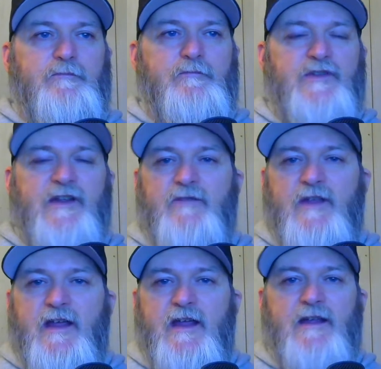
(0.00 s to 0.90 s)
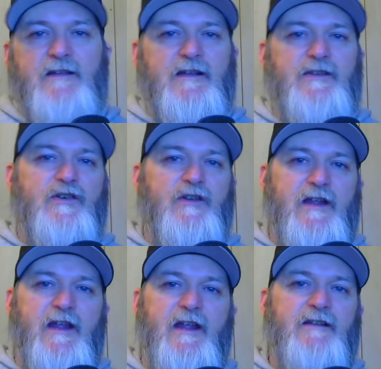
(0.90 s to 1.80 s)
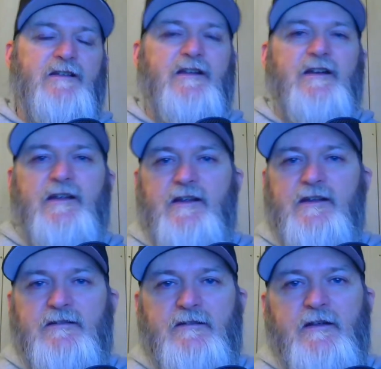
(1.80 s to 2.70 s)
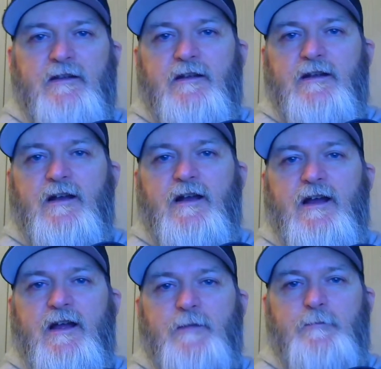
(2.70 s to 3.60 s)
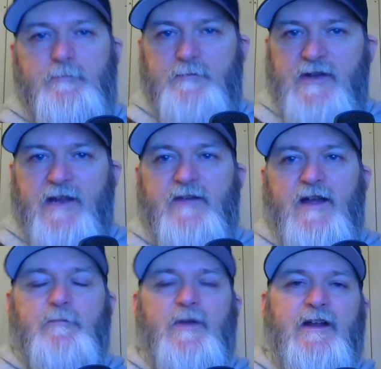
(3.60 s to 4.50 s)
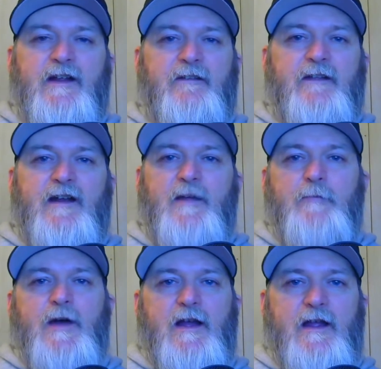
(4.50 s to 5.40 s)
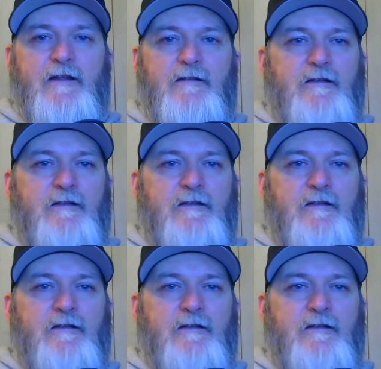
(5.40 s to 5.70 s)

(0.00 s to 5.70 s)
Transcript: save the cans, I turn the cans in and I save that money, and then I buy